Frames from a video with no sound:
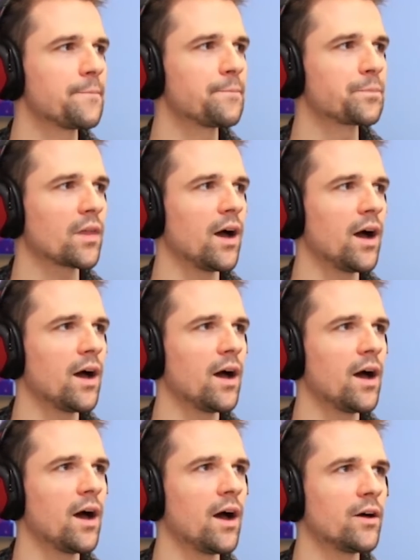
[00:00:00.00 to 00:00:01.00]

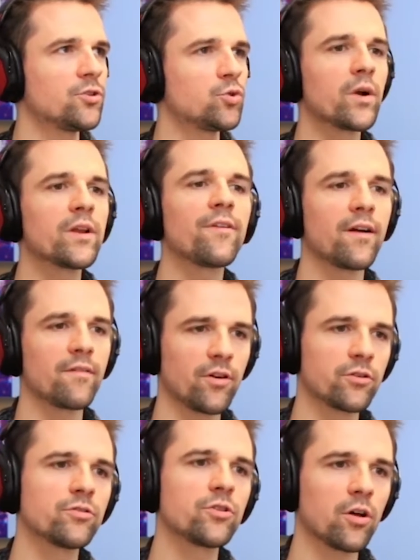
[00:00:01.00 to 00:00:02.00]
a
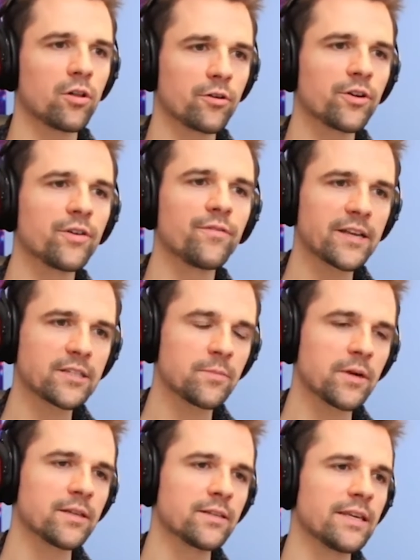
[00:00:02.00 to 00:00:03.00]
$2,500
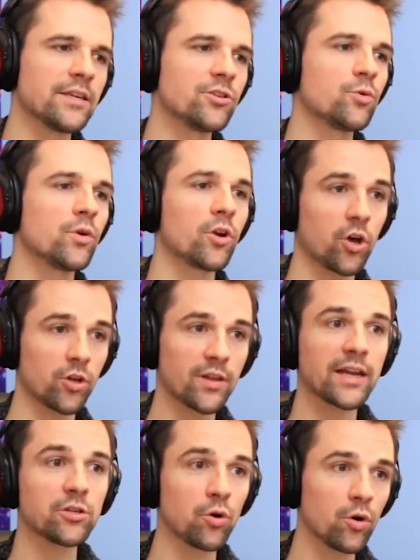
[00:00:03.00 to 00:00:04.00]
investment into an
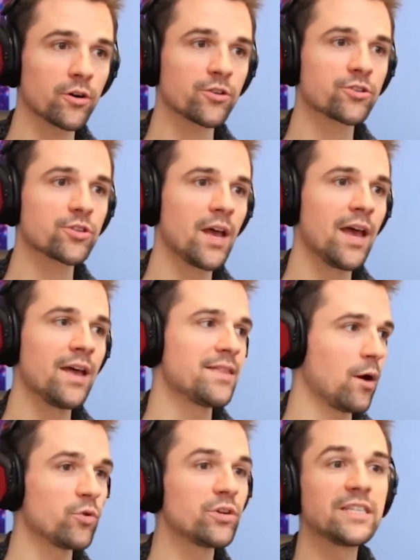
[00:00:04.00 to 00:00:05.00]
online course that
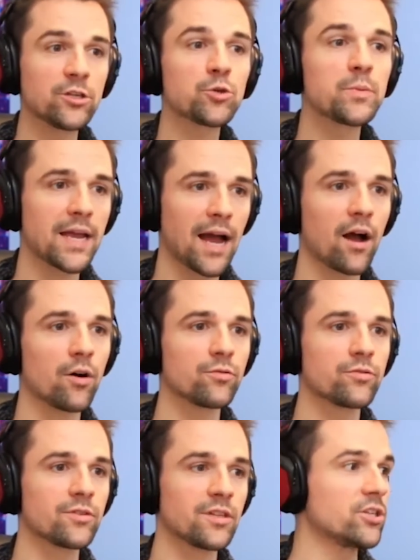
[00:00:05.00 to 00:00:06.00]
would teach me how
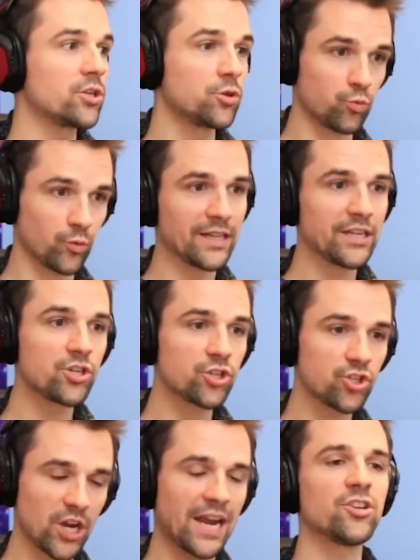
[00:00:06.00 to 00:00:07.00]
like to really just
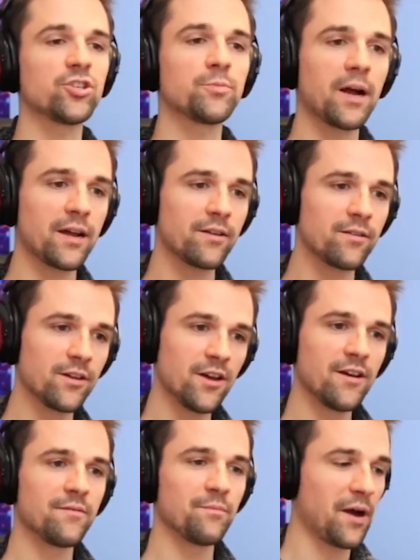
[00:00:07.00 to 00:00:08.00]
change my
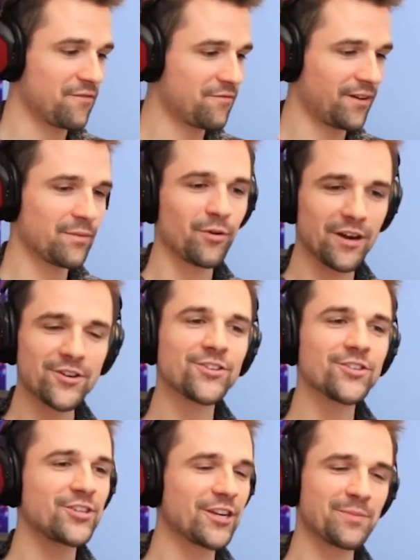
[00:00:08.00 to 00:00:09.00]
vibration,
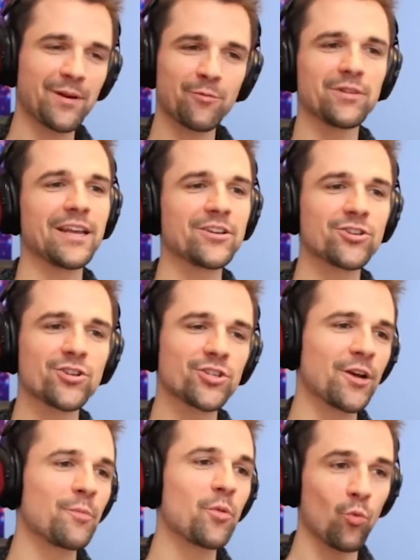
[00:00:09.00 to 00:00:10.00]
change my
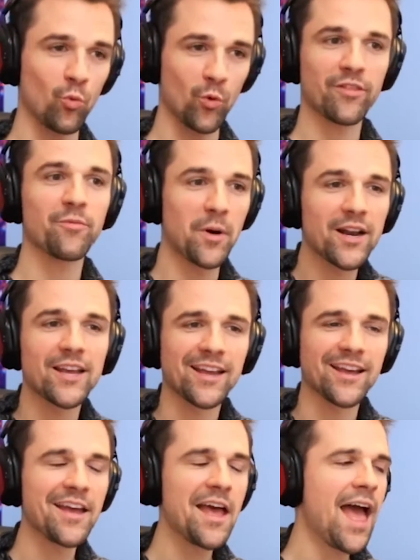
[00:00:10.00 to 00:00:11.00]
relationship with money.
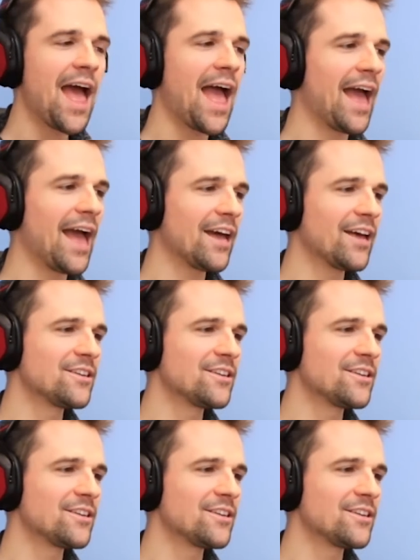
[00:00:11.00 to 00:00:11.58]
And